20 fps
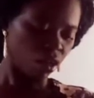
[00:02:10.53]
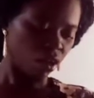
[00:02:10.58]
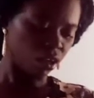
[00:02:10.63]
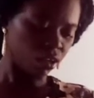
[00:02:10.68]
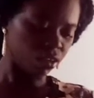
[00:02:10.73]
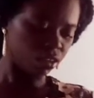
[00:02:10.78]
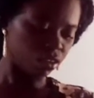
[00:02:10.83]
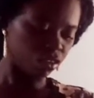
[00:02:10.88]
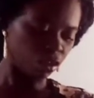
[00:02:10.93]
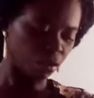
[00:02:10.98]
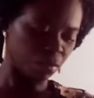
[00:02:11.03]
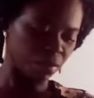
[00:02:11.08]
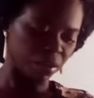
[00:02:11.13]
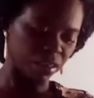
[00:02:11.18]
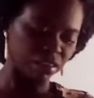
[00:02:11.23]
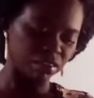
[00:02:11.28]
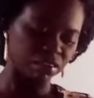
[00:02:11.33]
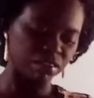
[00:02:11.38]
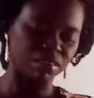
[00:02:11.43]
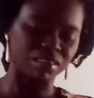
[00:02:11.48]
other
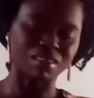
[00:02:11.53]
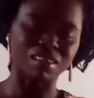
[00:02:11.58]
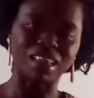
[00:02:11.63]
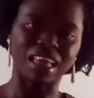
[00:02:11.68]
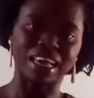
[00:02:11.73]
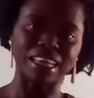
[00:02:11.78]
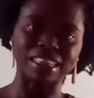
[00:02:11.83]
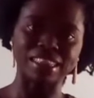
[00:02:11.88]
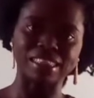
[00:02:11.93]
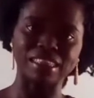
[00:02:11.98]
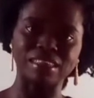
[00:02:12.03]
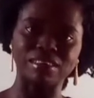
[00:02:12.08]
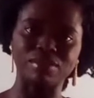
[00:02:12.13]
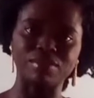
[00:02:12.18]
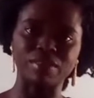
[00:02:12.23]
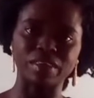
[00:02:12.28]
topics like the